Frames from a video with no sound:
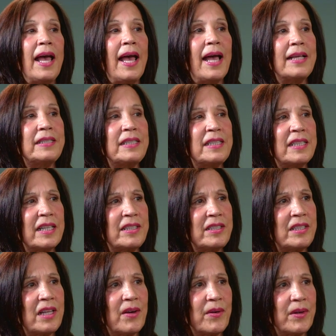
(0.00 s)
And she said,
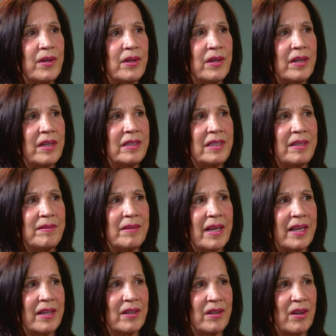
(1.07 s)
you know, it seems
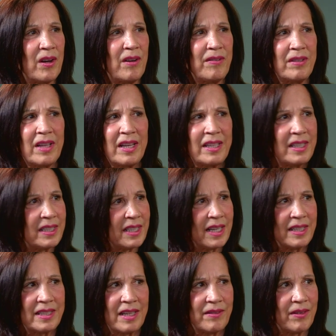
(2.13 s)
like an awful lot of these
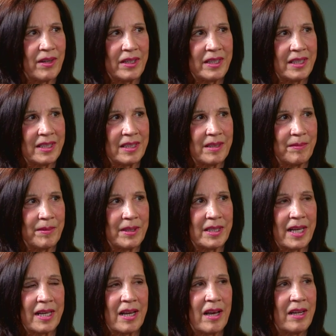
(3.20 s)
kids have autism. It's
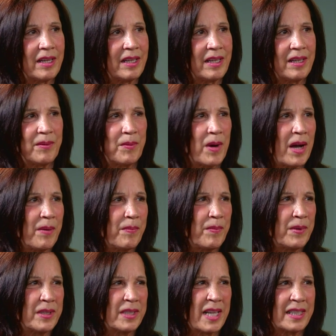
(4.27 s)
like, um, you know, what,
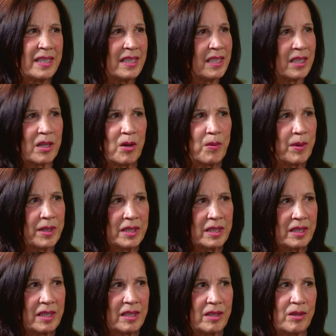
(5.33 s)
was that just a
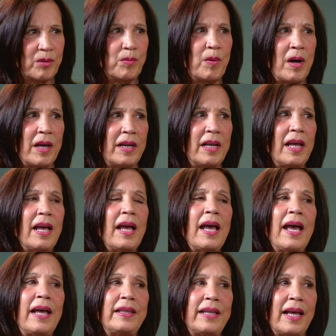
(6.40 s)
coincidence or what?
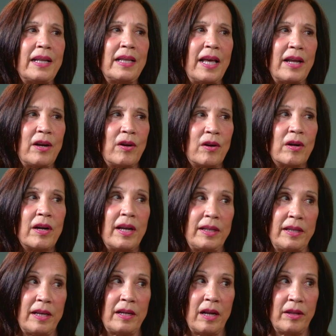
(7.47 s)
And that led her and
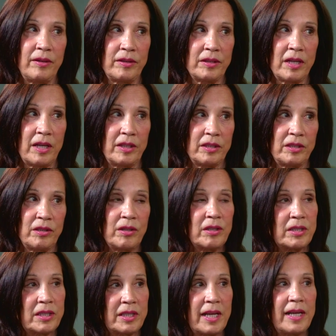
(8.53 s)
then others on a
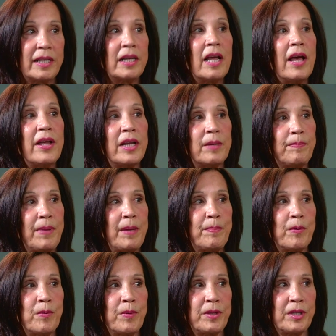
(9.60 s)
search saying that
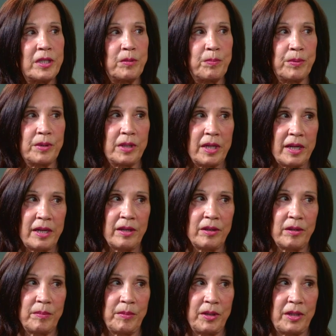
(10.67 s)
people with this
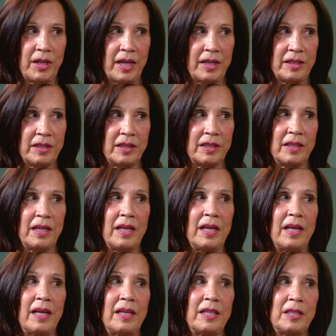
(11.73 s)
particular mutation,
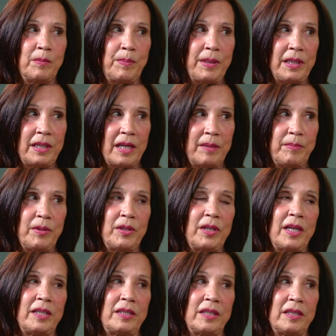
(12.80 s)
this PTEN
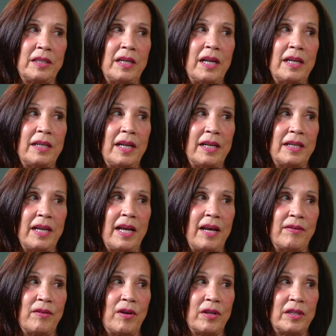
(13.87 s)
mutation, tend to
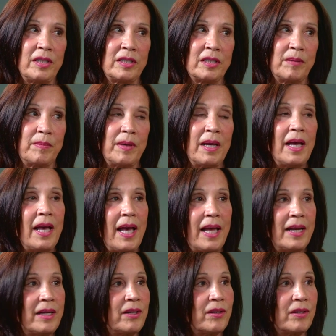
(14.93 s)
have autism.
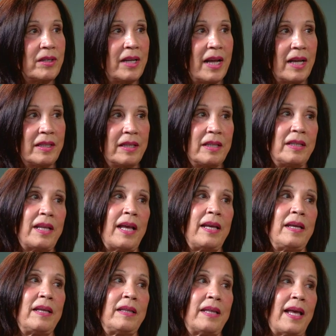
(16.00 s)
And it turned out that
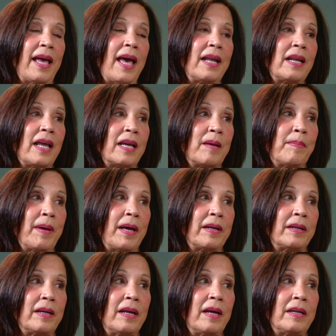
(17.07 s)
they, they had like about
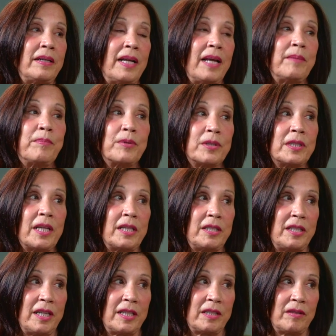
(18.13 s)
10%
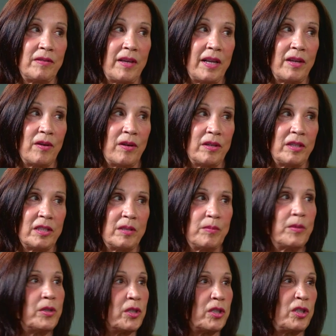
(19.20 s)
chance of getting autism,
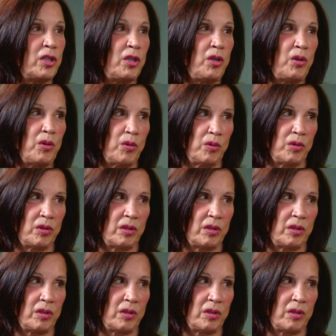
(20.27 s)
which is huge. That's